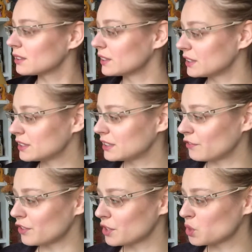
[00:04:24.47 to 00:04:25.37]
It's the
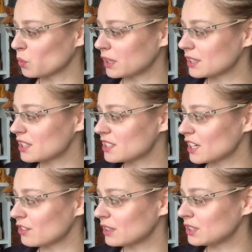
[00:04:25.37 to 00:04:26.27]
first one in the
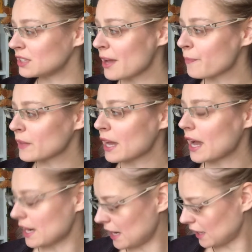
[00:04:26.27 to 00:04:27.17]
series.
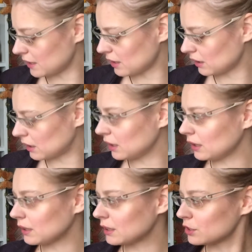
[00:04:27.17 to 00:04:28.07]
And I
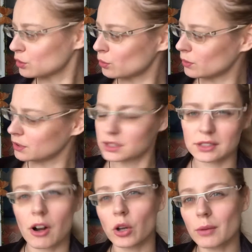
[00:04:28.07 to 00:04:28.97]
think the school is
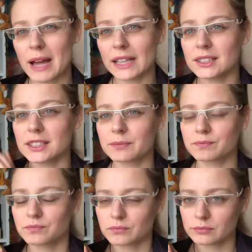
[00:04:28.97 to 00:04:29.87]
Scholomance.
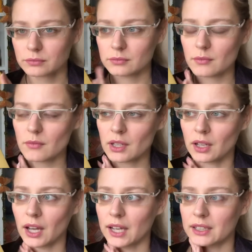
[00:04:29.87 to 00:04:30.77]

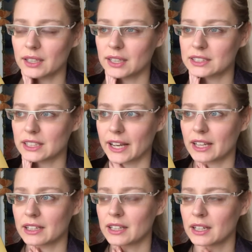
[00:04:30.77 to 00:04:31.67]
And it's
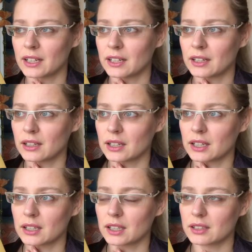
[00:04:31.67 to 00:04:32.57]
like
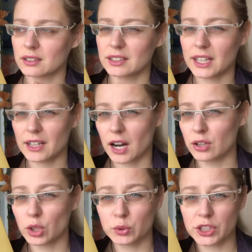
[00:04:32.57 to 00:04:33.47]
there are
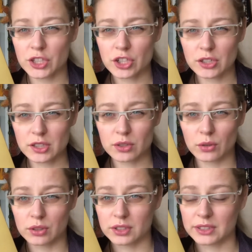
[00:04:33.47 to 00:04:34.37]
no teachers
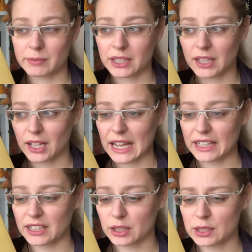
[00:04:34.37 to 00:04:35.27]
or something like that
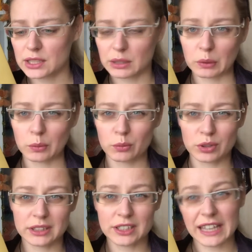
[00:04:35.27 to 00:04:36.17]
and it's a
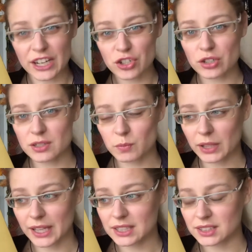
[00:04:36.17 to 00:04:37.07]
really dangerous
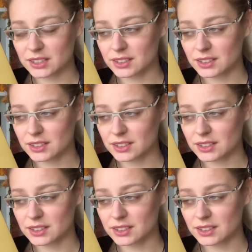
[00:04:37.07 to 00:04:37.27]
place.